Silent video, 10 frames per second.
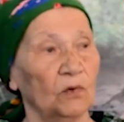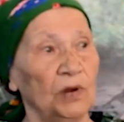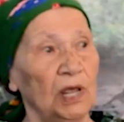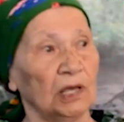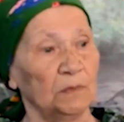
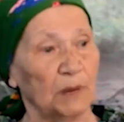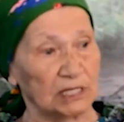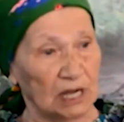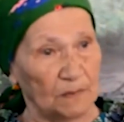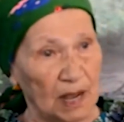But he
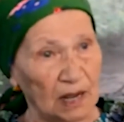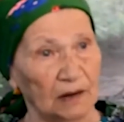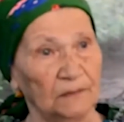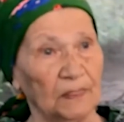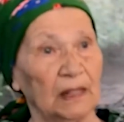didn't hit
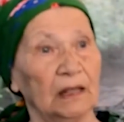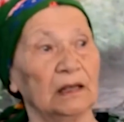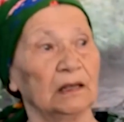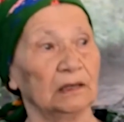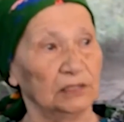us.
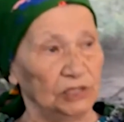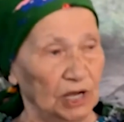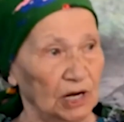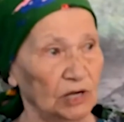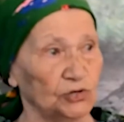
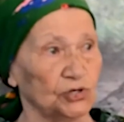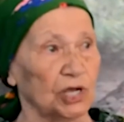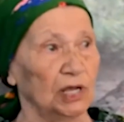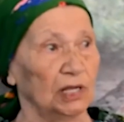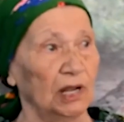
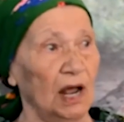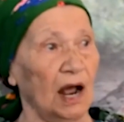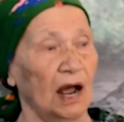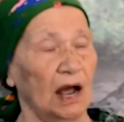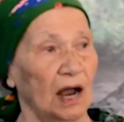However,
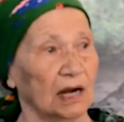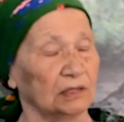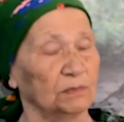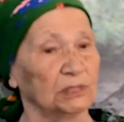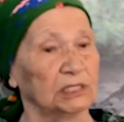there was a
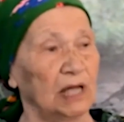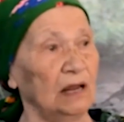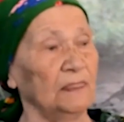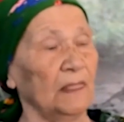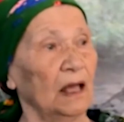lot of
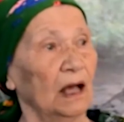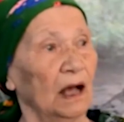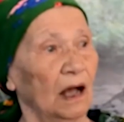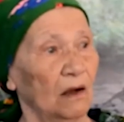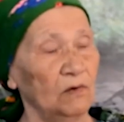dust
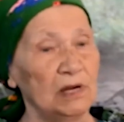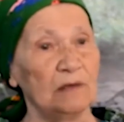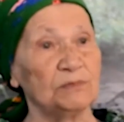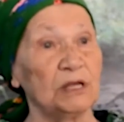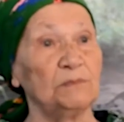around.
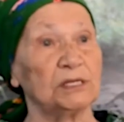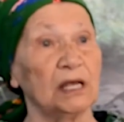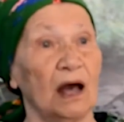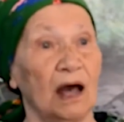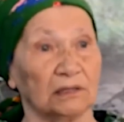
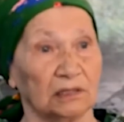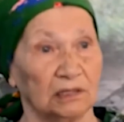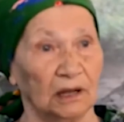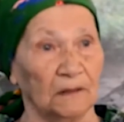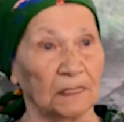Mom
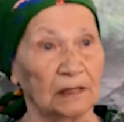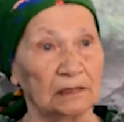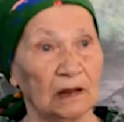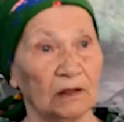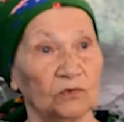started
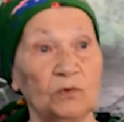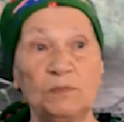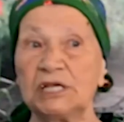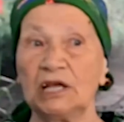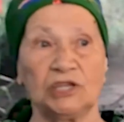screaming to her
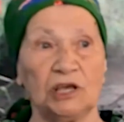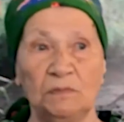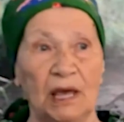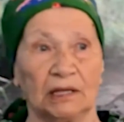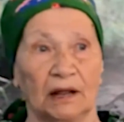
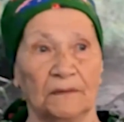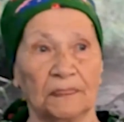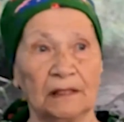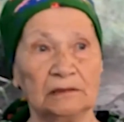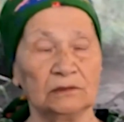husband's
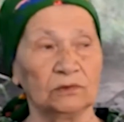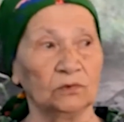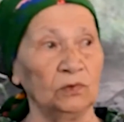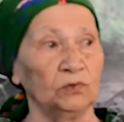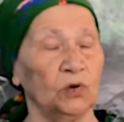brothers,
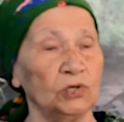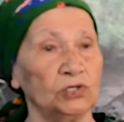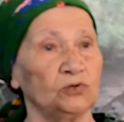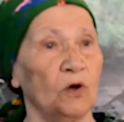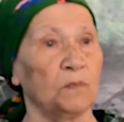"Come,